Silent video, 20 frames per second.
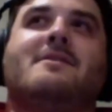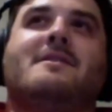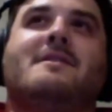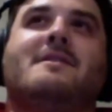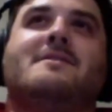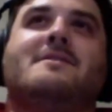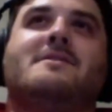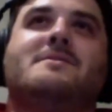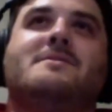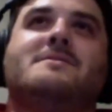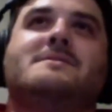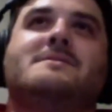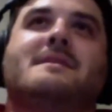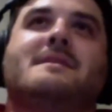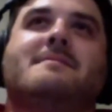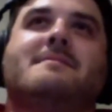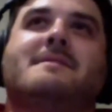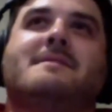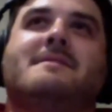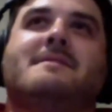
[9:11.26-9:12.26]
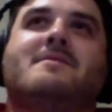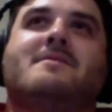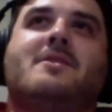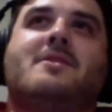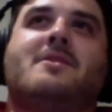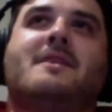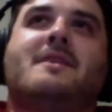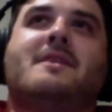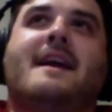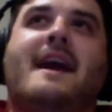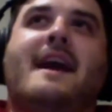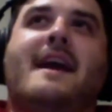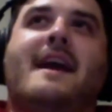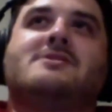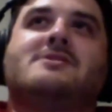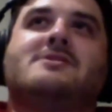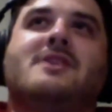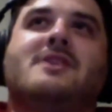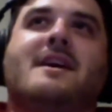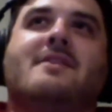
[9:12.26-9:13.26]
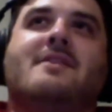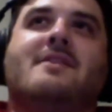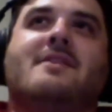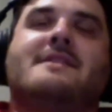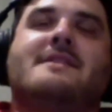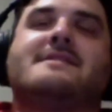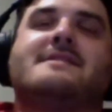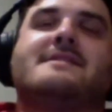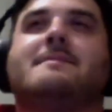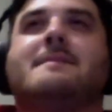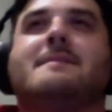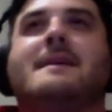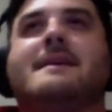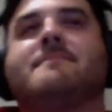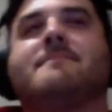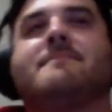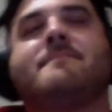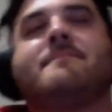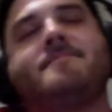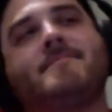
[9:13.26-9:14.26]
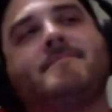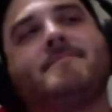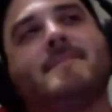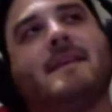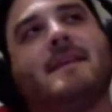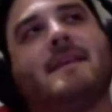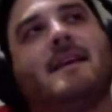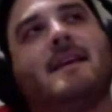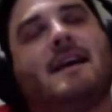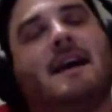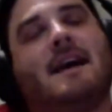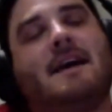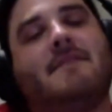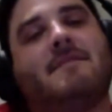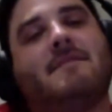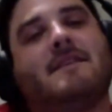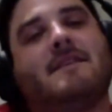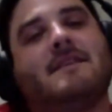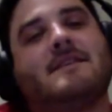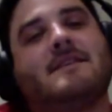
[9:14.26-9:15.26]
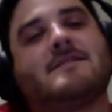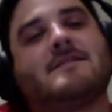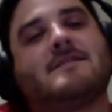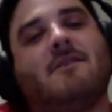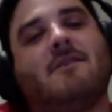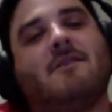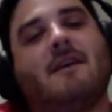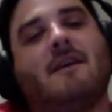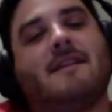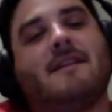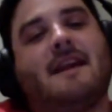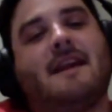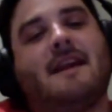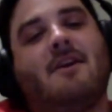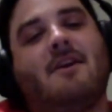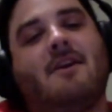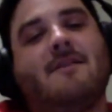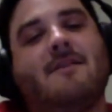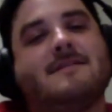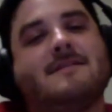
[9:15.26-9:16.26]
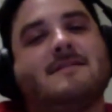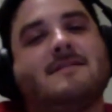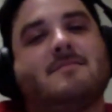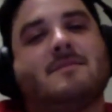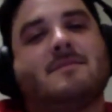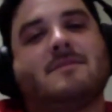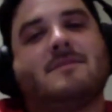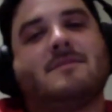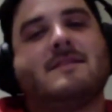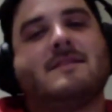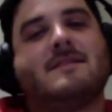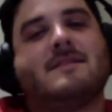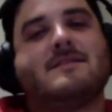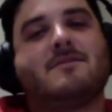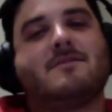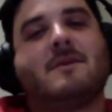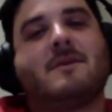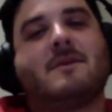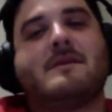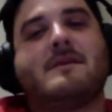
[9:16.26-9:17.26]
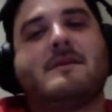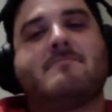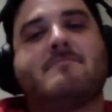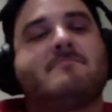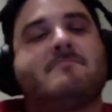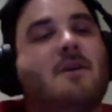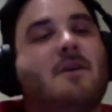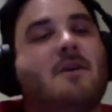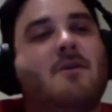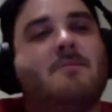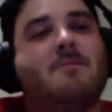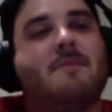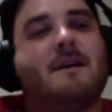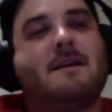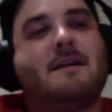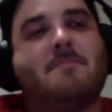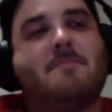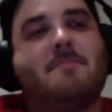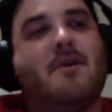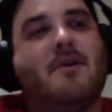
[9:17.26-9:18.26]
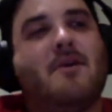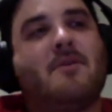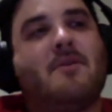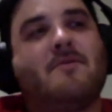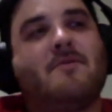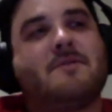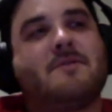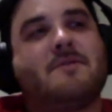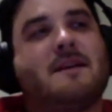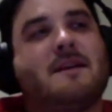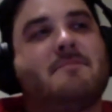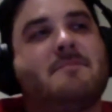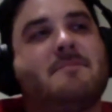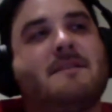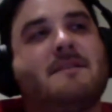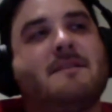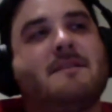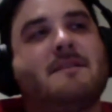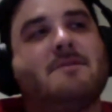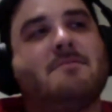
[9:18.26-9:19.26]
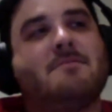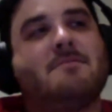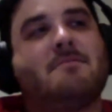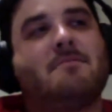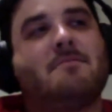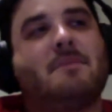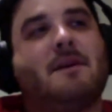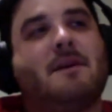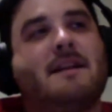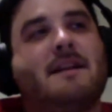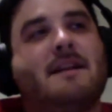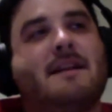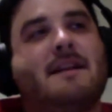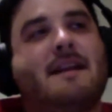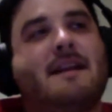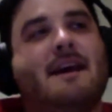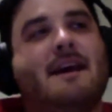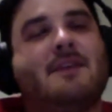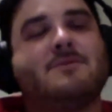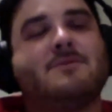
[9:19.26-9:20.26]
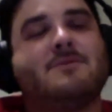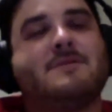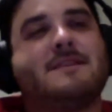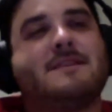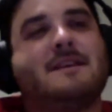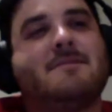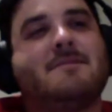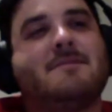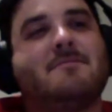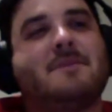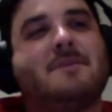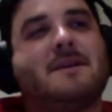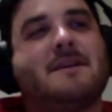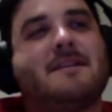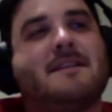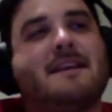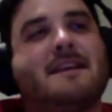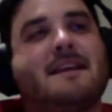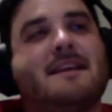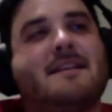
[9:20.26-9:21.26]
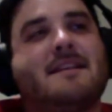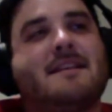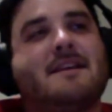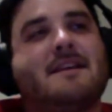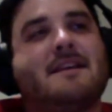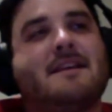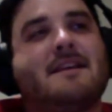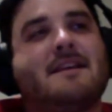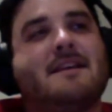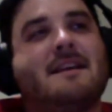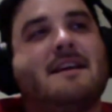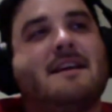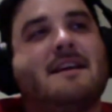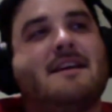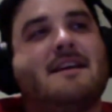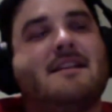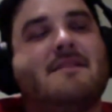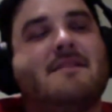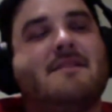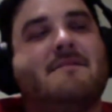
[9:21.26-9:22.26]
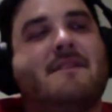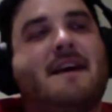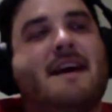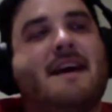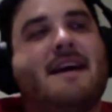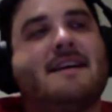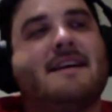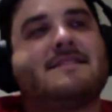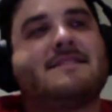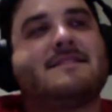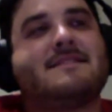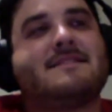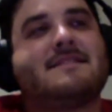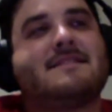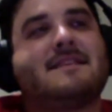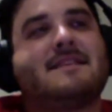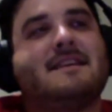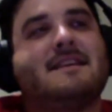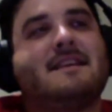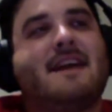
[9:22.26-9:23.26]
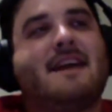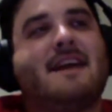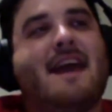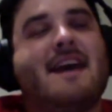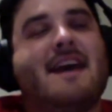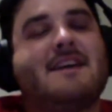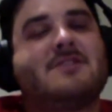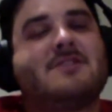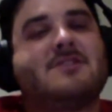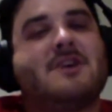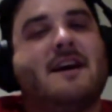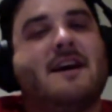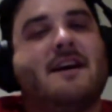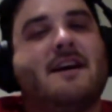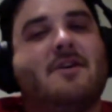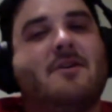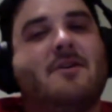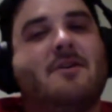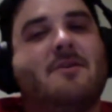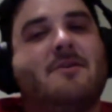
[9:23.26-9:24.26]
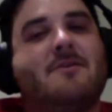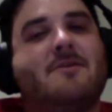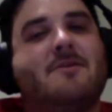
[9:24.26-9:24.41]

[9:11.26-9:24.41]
could do something very agile, because I mean, I feel like Sauron, yeah, all his abilities great, almighty powerful type deal, but I don't see him being like the fast, agile